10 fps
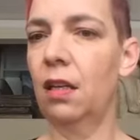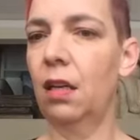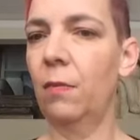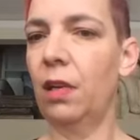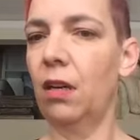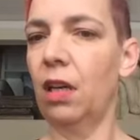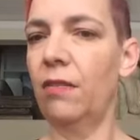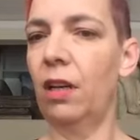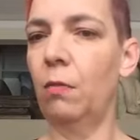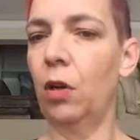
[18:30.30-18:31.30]
but I'll give
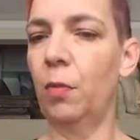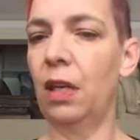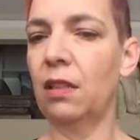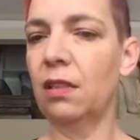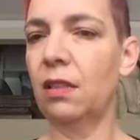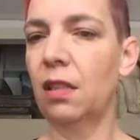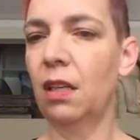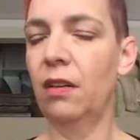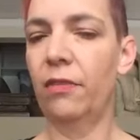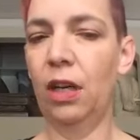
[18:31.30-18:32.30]
it a moment
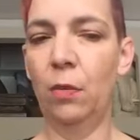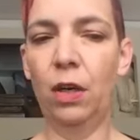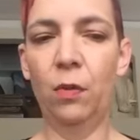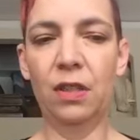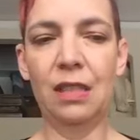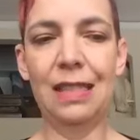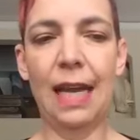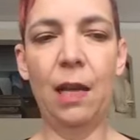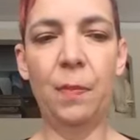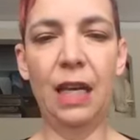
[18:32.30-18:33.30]
for anyone who wants to
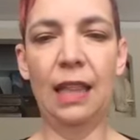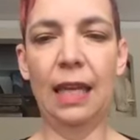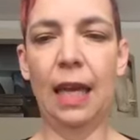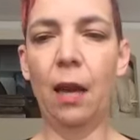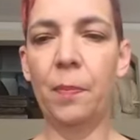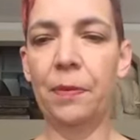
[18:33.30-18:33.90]
type anything up.